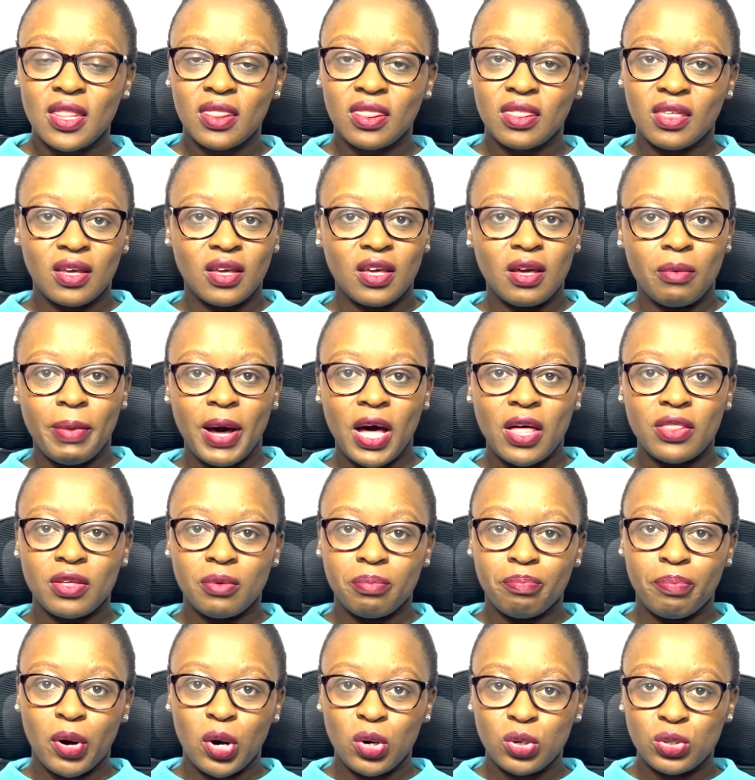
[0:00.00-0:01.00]
Think about the
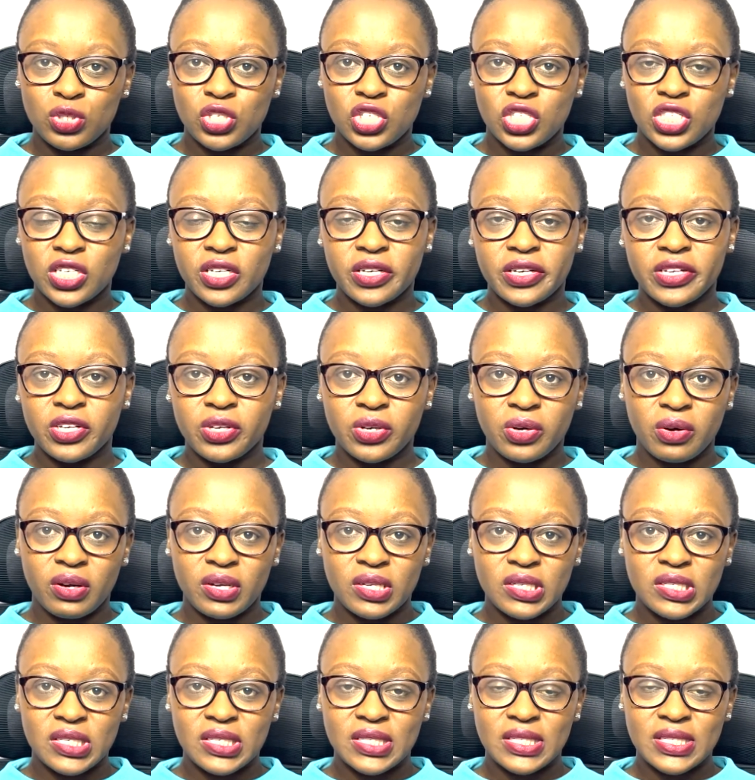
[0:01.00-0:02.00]
posture you're
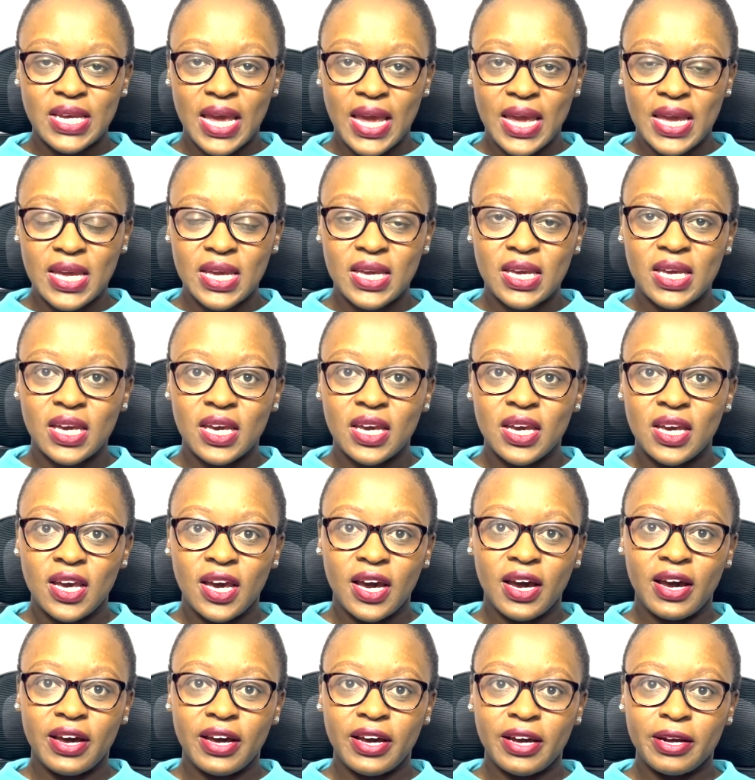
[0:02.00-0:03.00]
going to take,
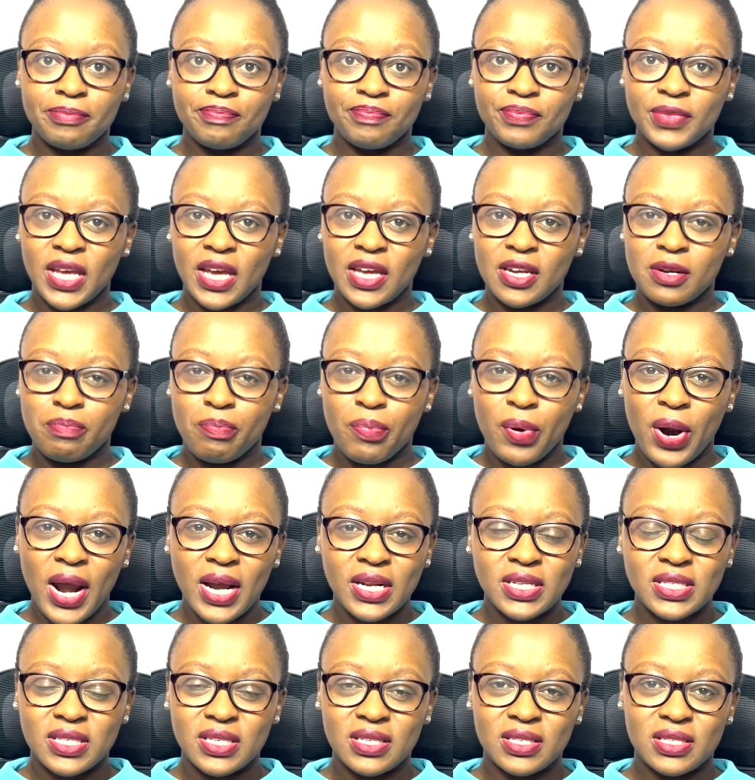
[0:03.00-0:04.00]
and
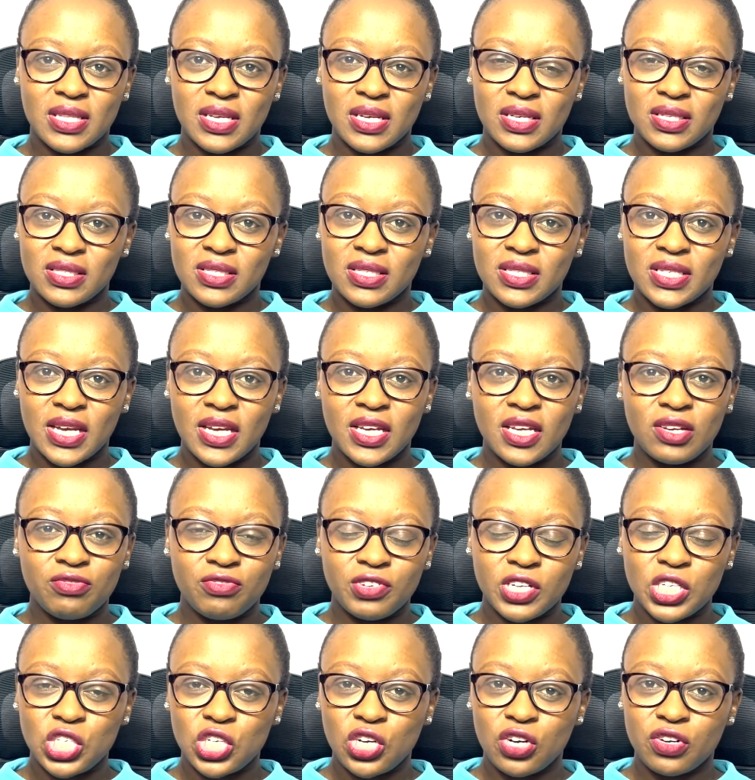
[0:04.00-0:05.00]
practice this. Take a
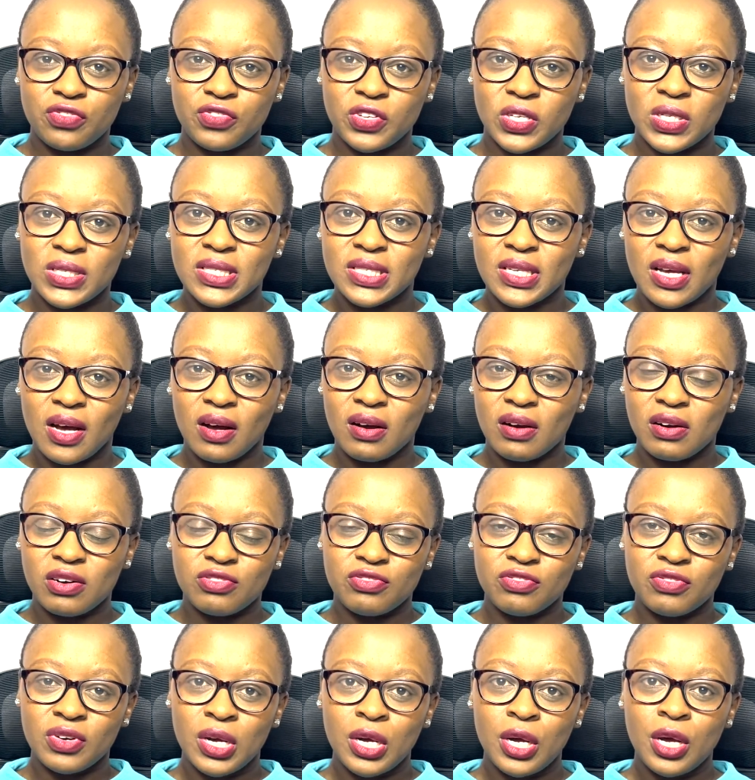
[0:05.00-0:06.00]
video of
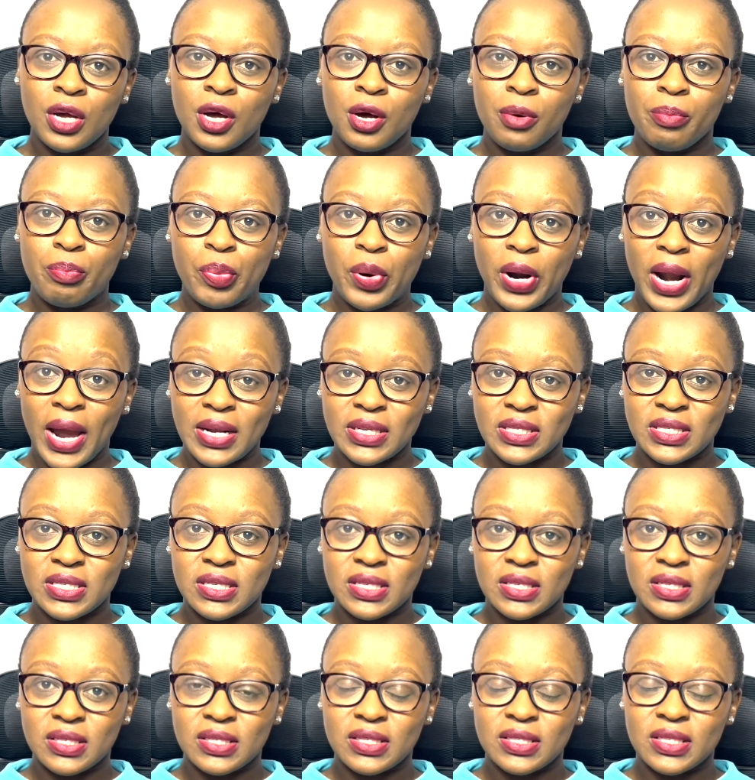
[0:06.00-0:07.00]
yourself,
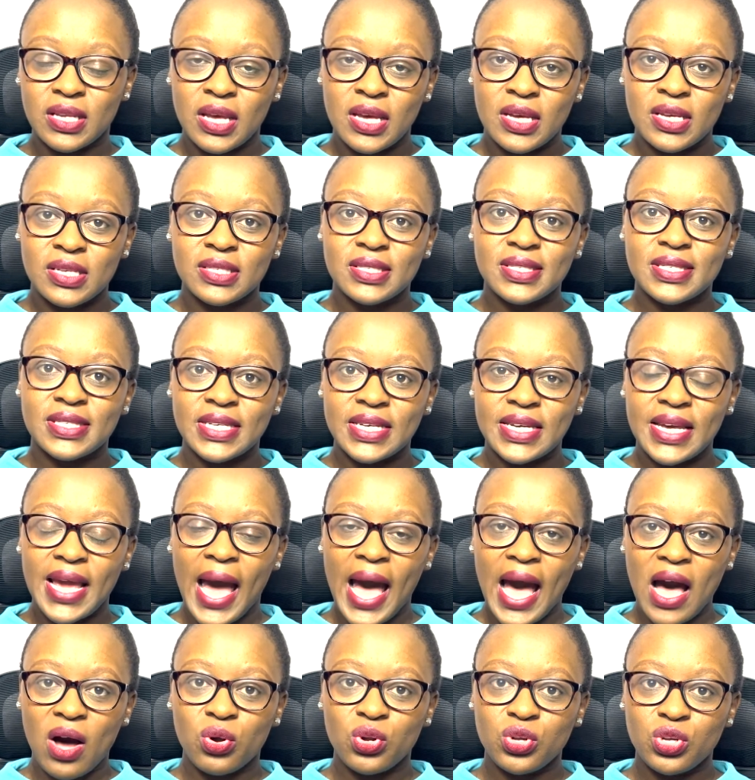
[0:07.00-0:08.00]
practice, see
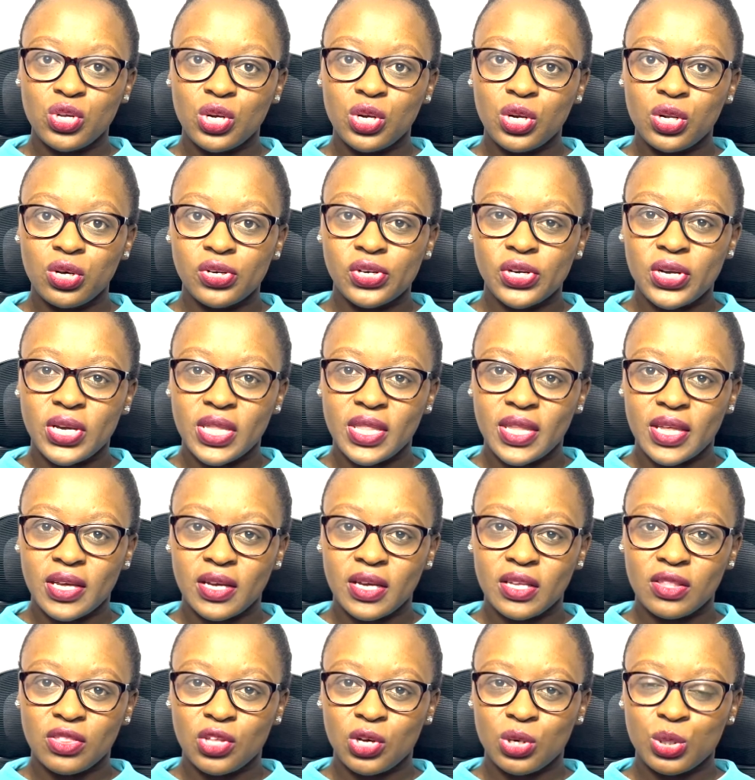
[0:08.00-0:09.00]
how you look in
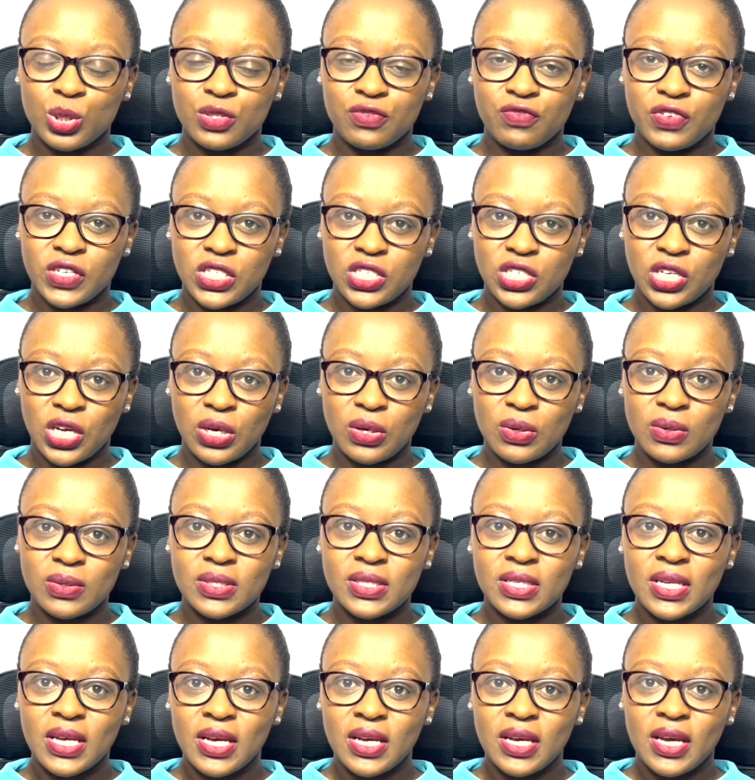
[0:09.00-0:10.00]
those
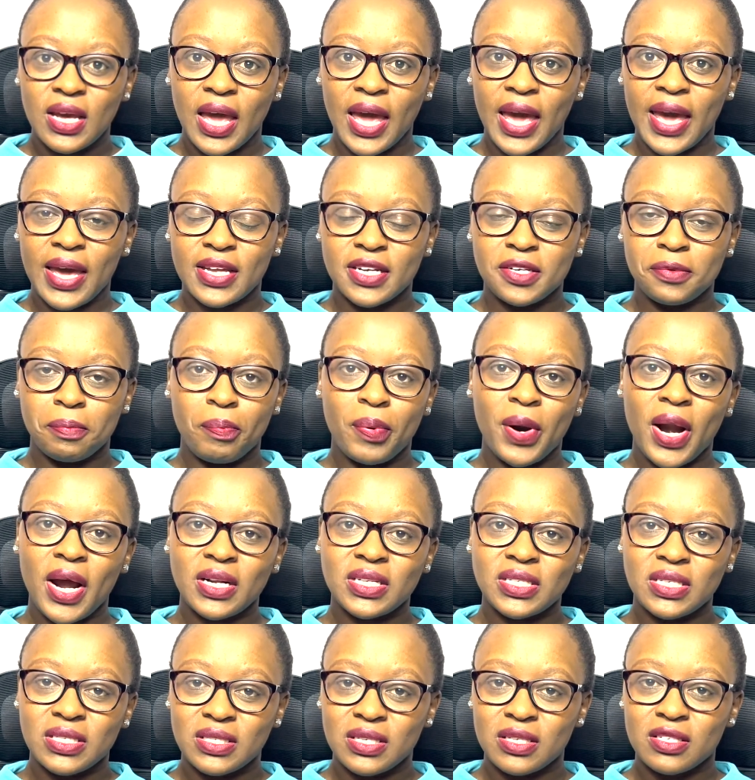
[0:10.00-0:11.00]
videos, and
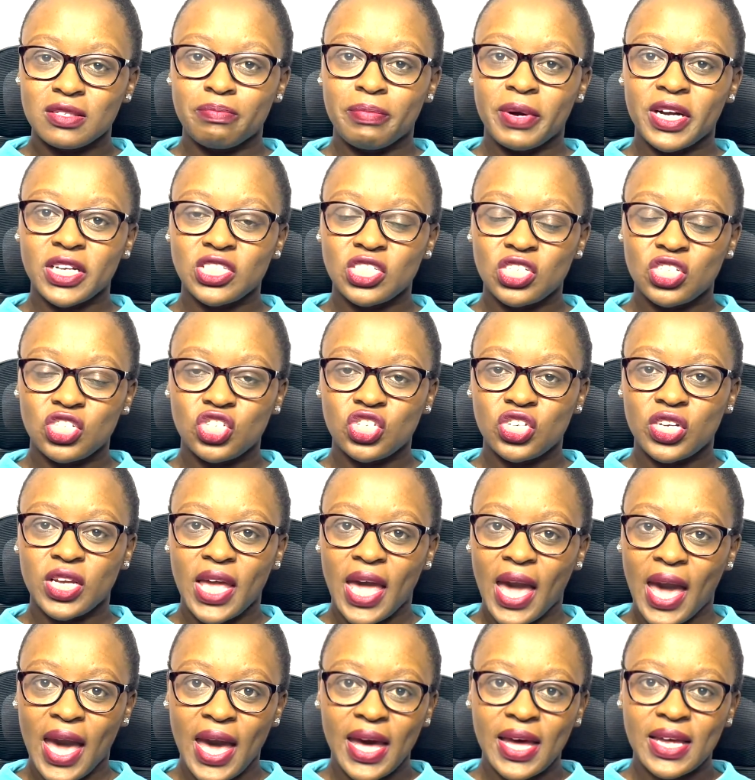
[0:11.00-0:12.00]
practice as much as you
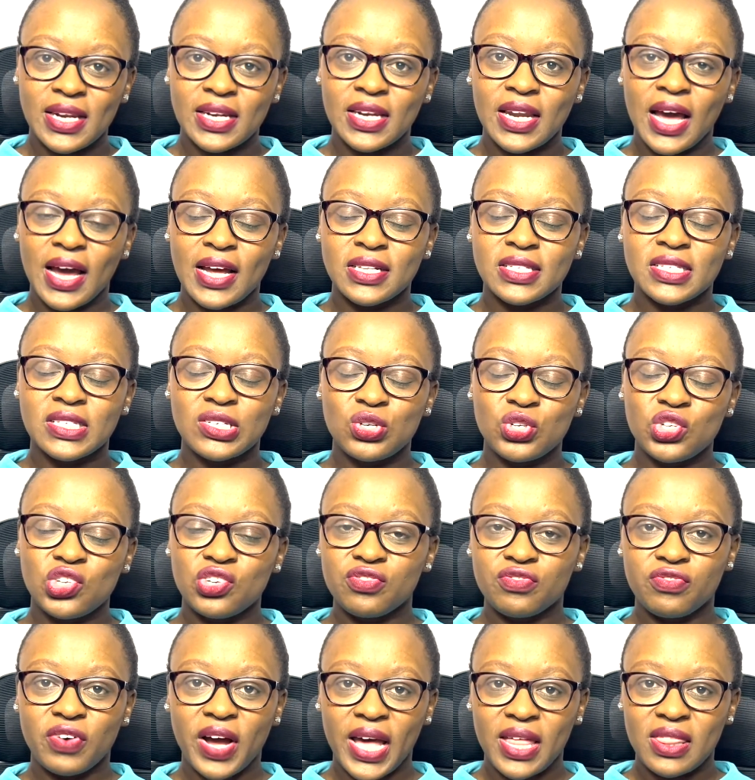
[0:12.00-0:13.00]
can until you
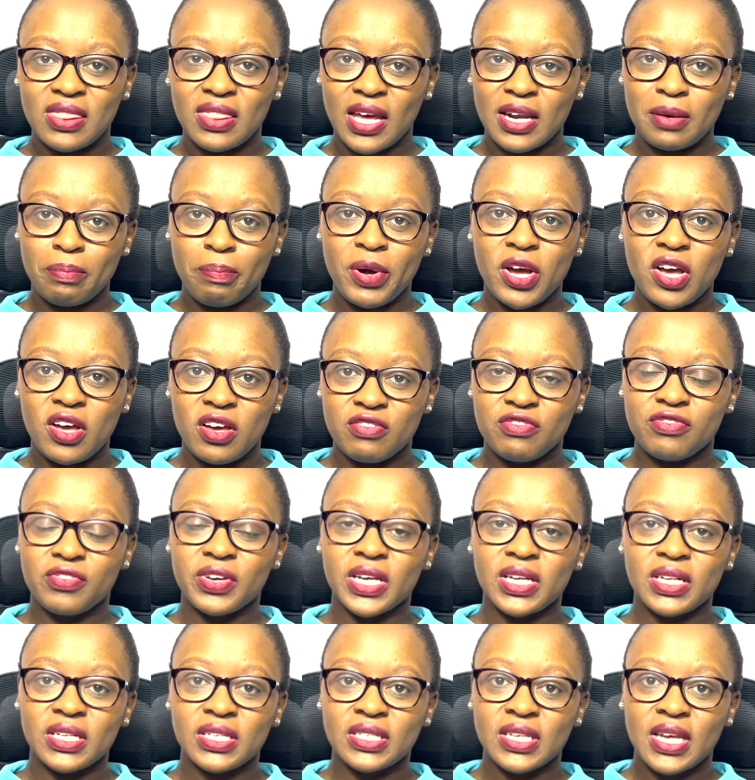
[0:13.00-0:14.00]
find that
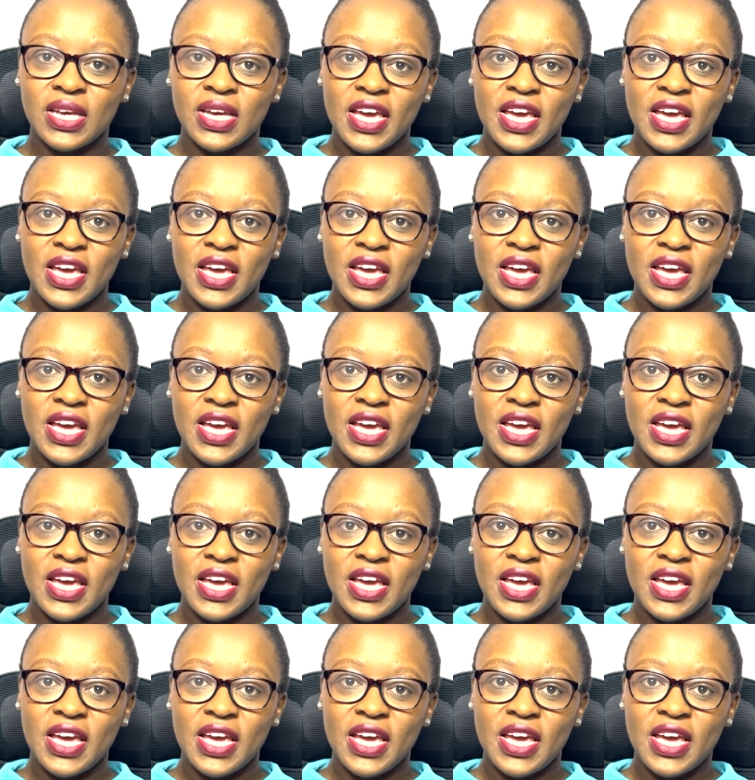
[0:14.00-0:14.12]
perfect